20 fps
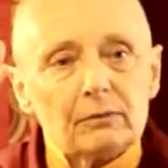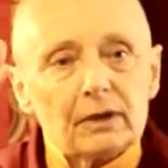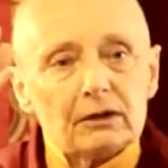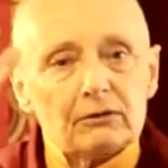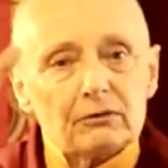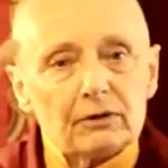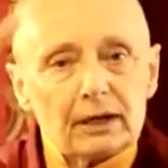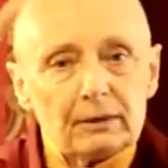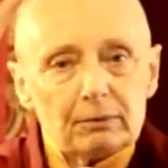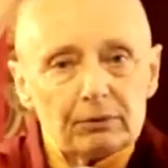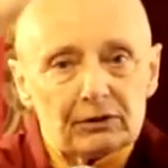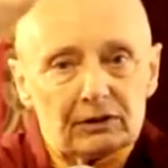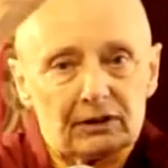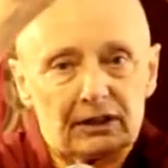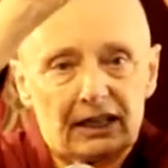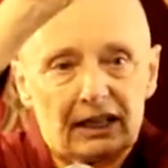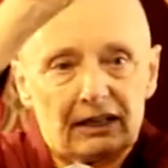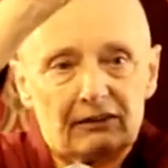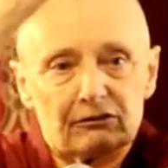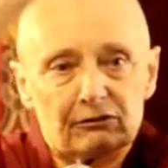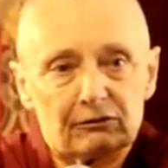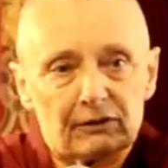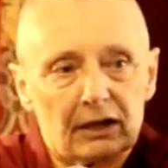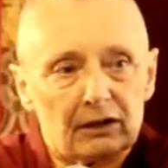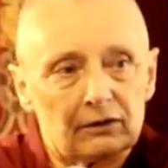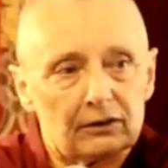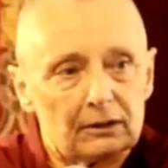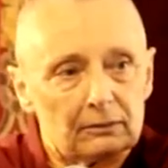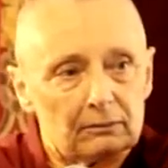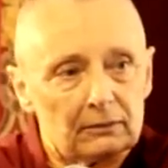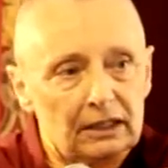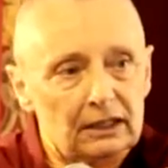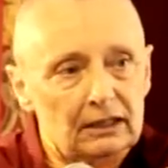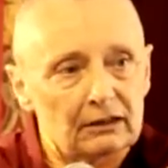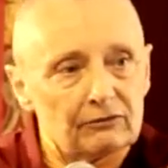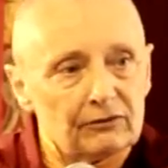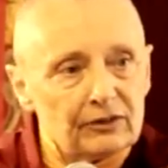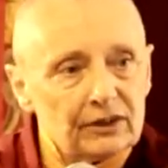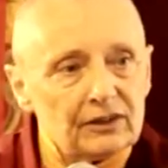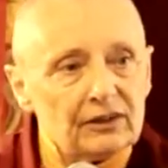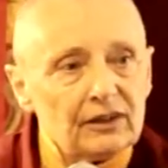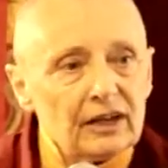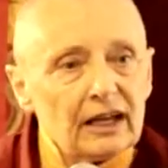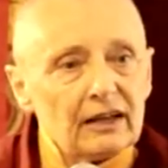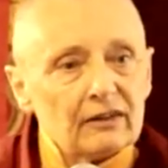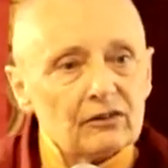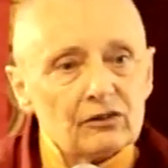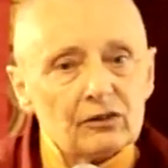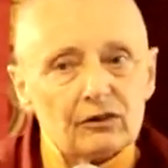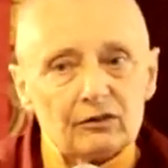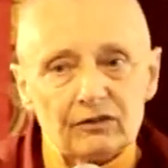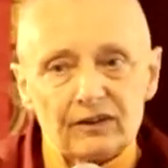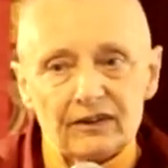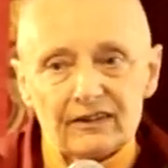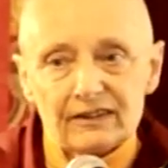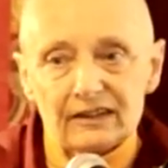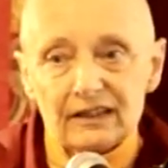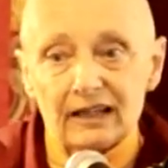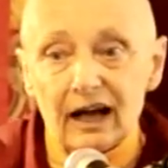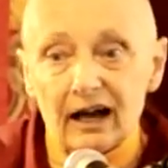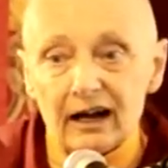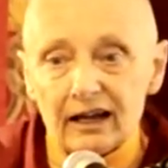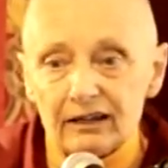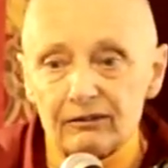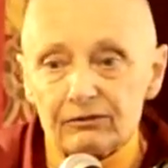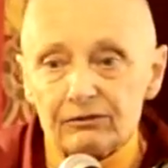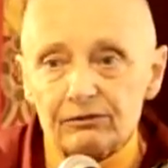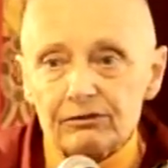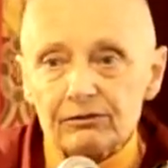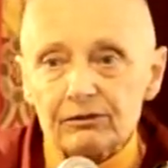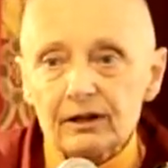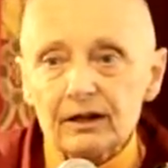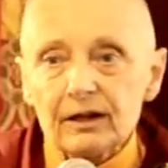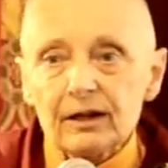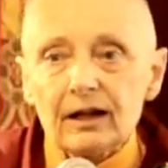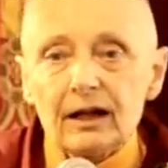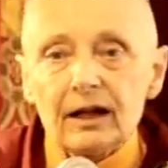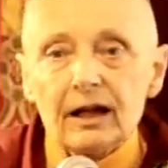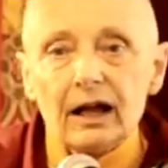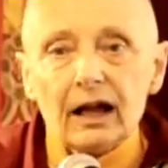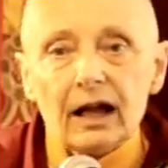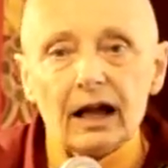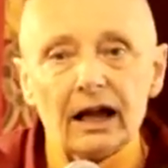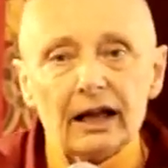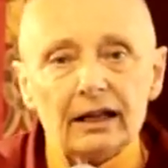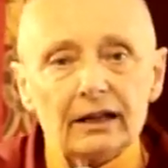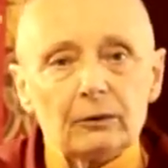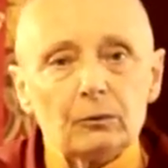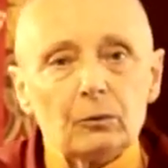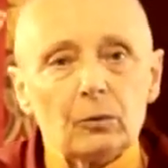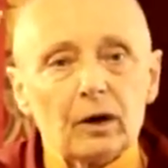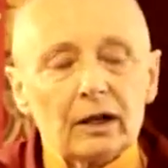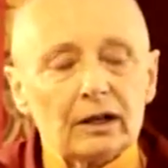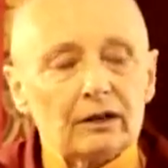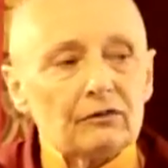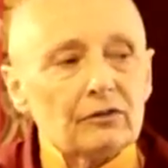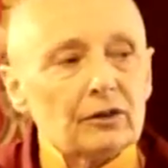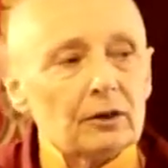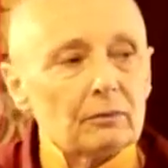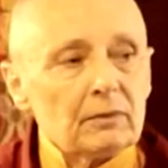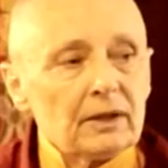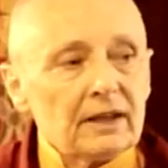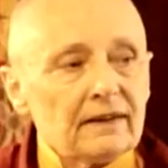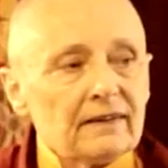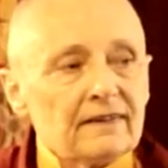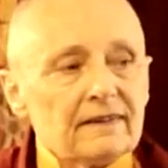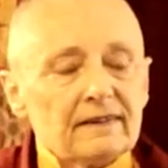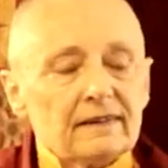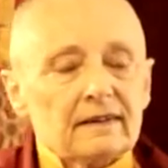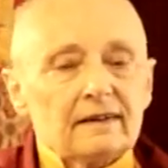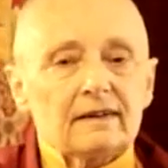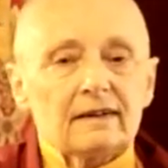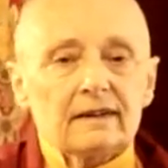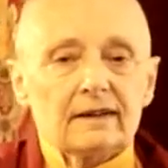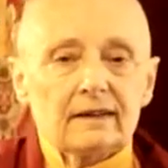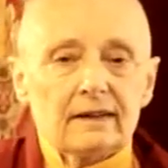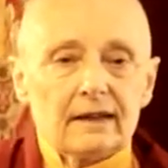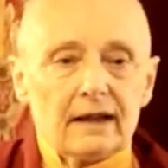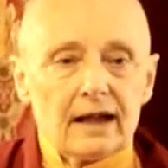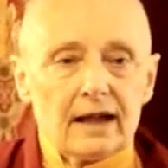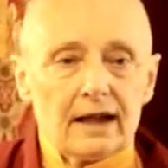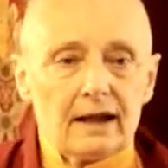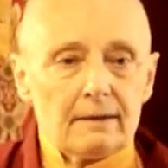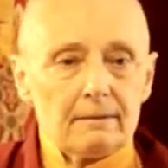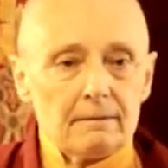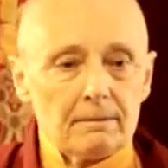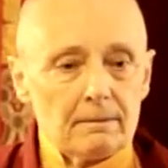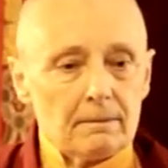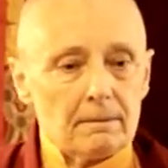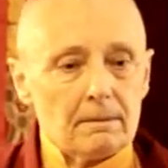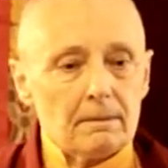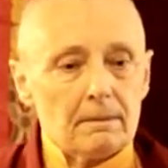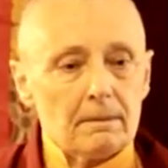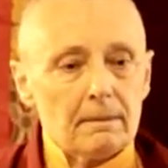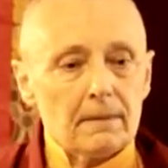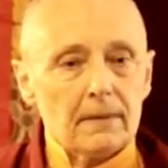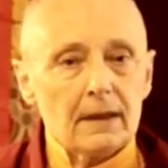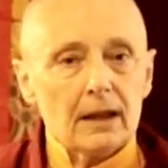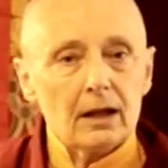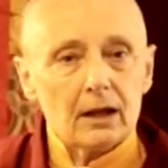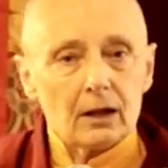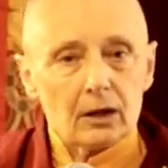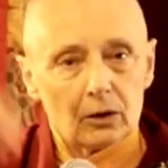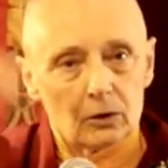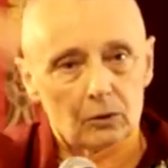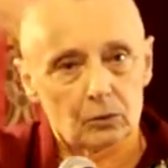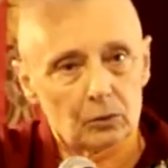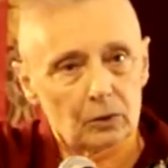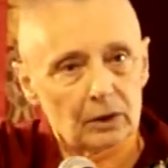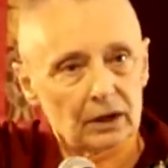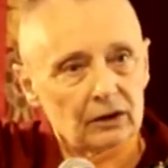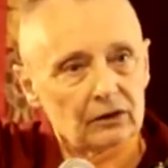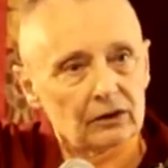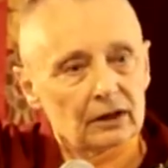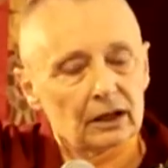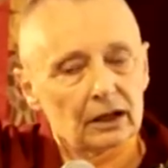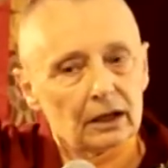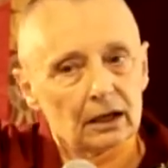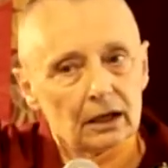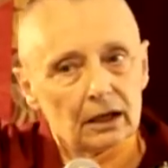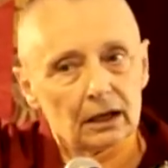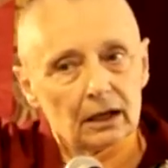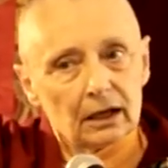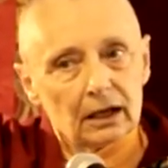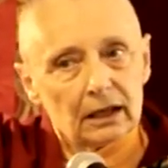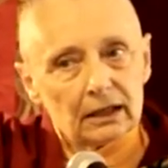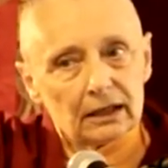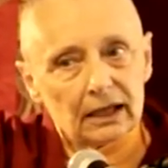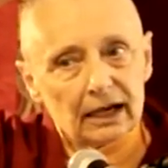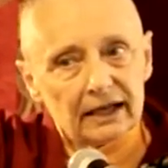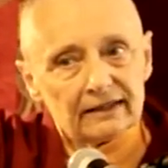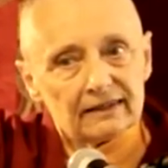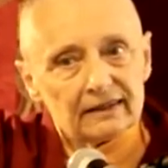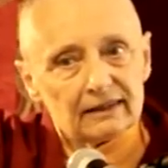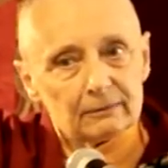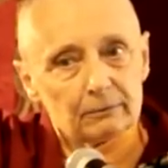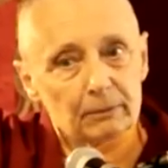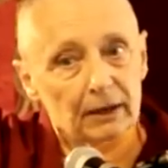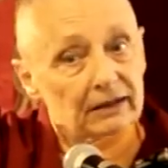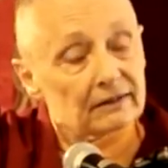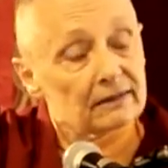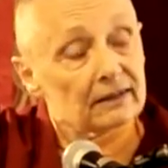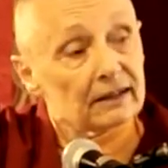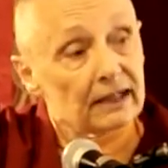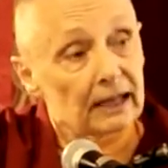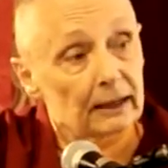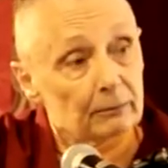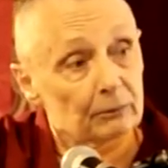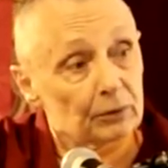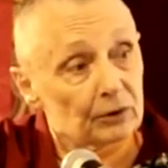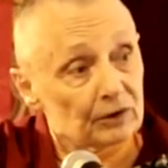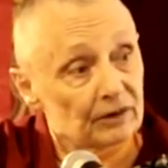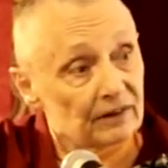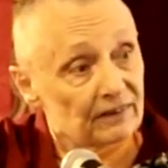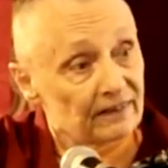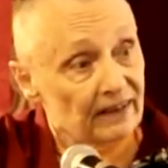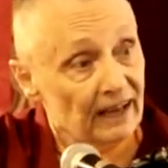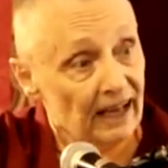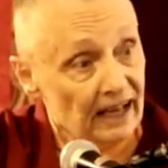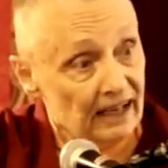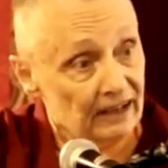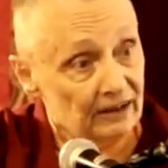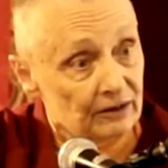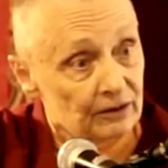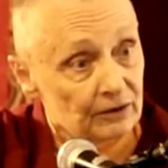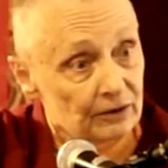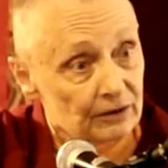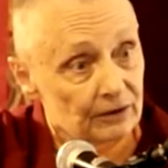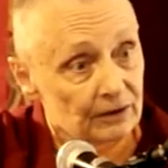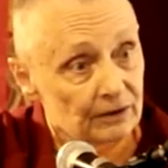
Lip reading: of Milarepa, and then around him little vignettes of his life. And in one of them, he's sitting there with a lighted butter lamp on his head,